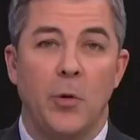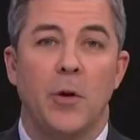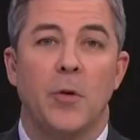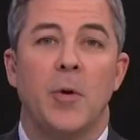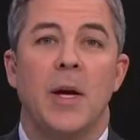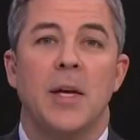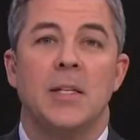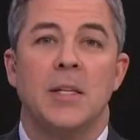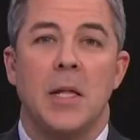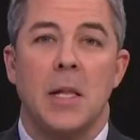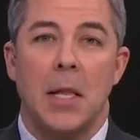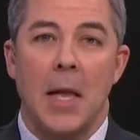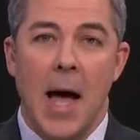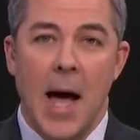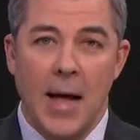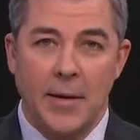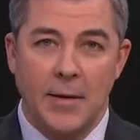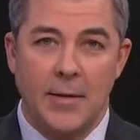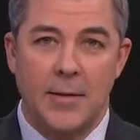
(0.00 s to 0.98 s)
there is a
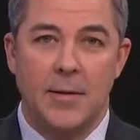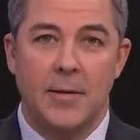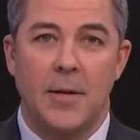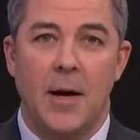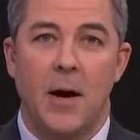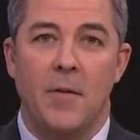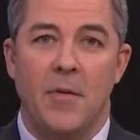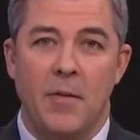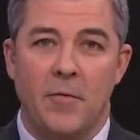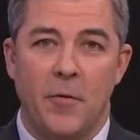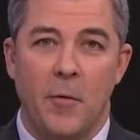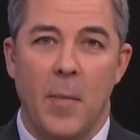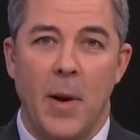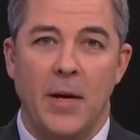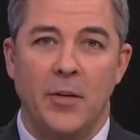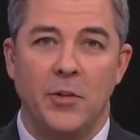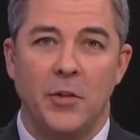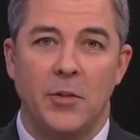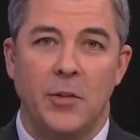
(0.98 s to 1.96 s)
lot of
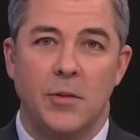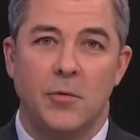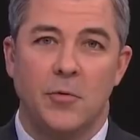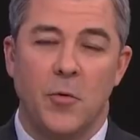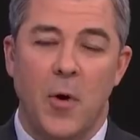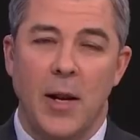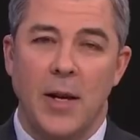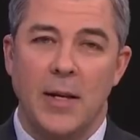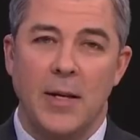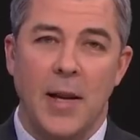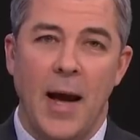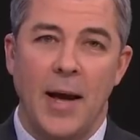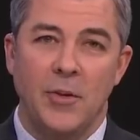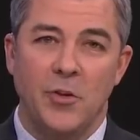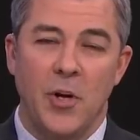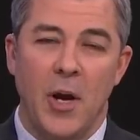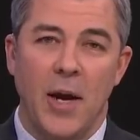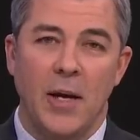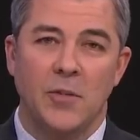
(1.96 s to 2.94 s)
information to try to
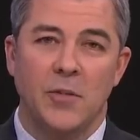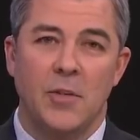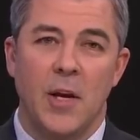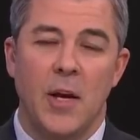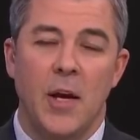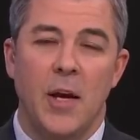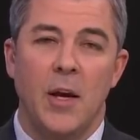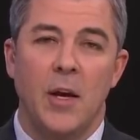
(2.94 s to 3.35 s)
digest.